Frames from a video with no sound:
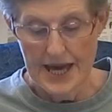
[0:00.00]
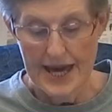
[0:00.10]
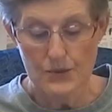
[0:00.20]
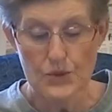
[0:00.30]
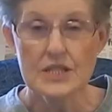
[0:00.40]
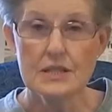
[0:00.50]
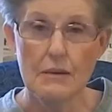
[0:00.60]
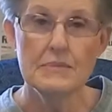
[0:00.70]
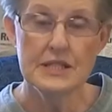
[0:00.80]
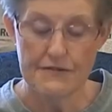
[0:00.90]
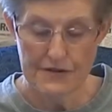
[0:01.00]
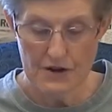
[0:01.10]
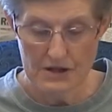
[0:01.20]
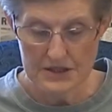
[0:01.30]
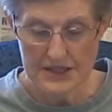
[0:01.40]
and with some
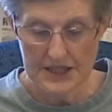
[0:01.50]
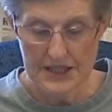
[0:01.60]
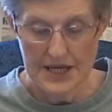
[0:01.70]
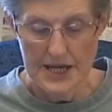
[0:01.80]
difficulty,